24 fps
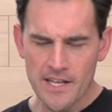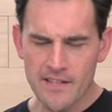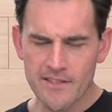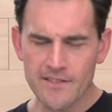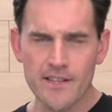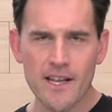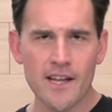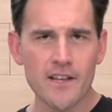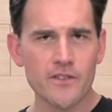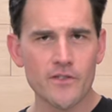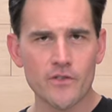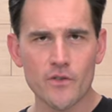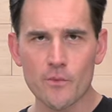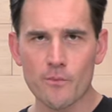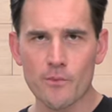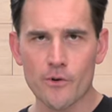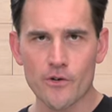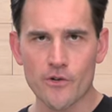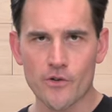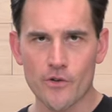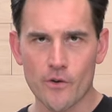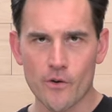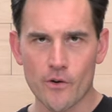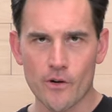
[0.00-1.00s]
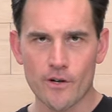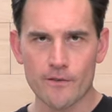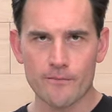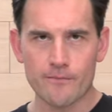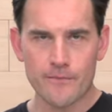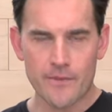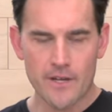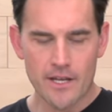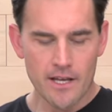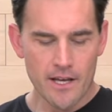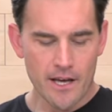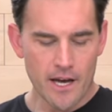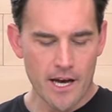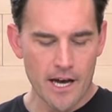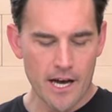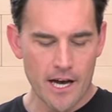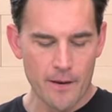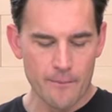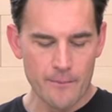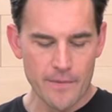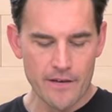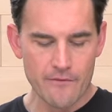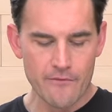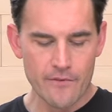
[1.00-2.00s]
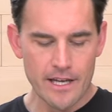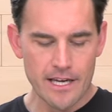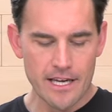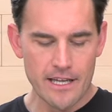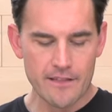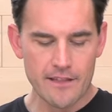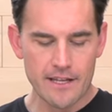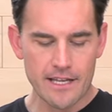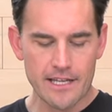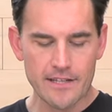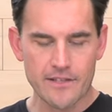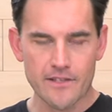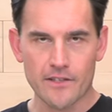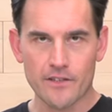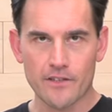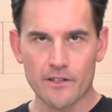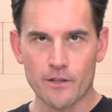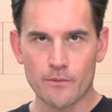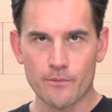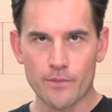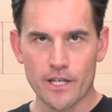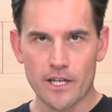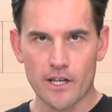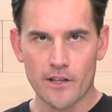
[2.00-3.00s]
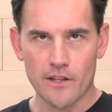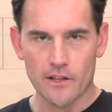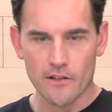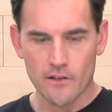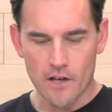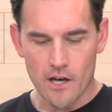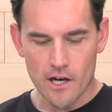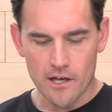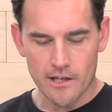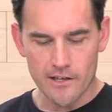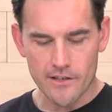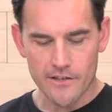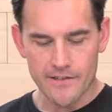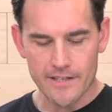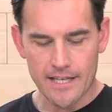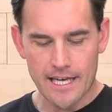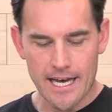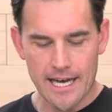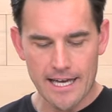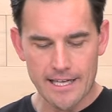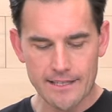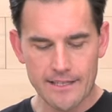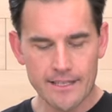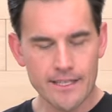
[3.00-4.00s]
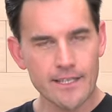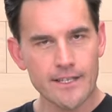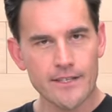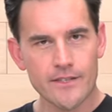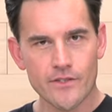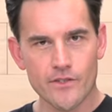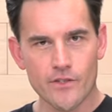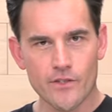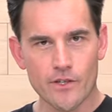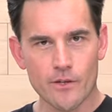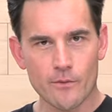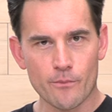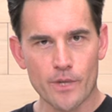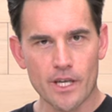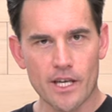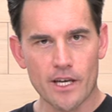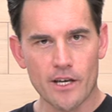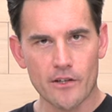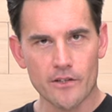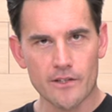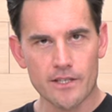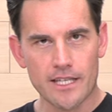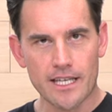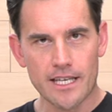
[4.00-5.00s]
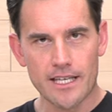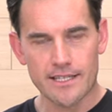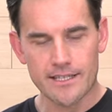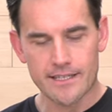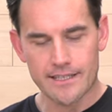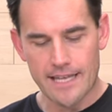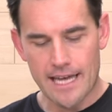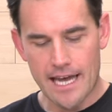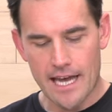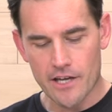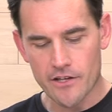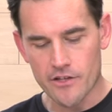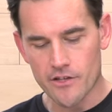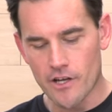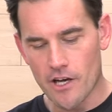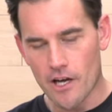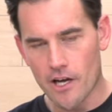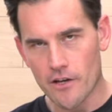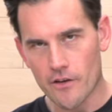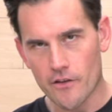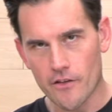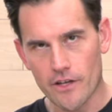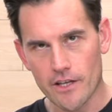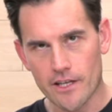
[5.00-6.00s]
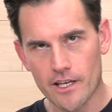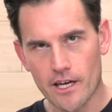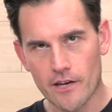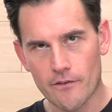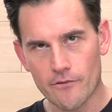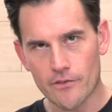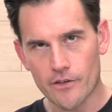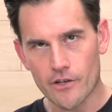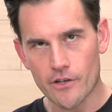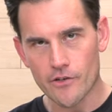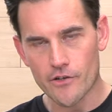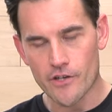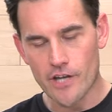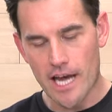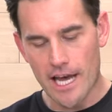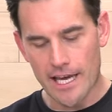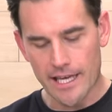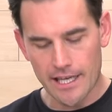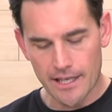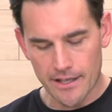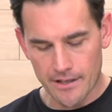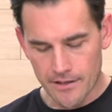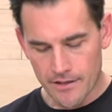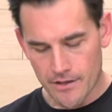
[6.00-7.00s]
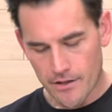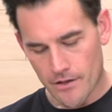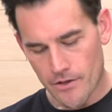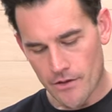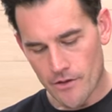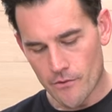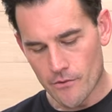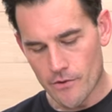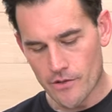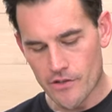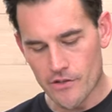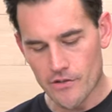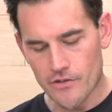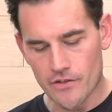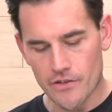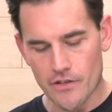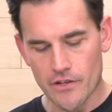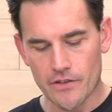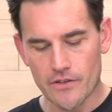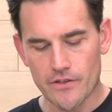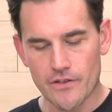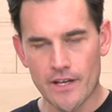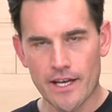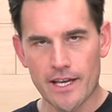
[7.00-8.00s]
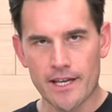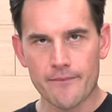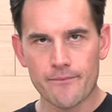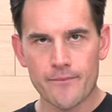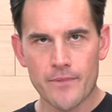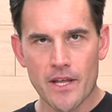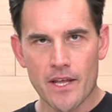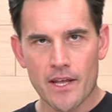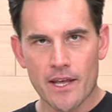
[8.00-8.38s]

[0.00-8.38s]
It's not super short. If anything, it's a little bit on the longer side, so they'll be able to get stashed under the cuff of your jacket, which is a good thing.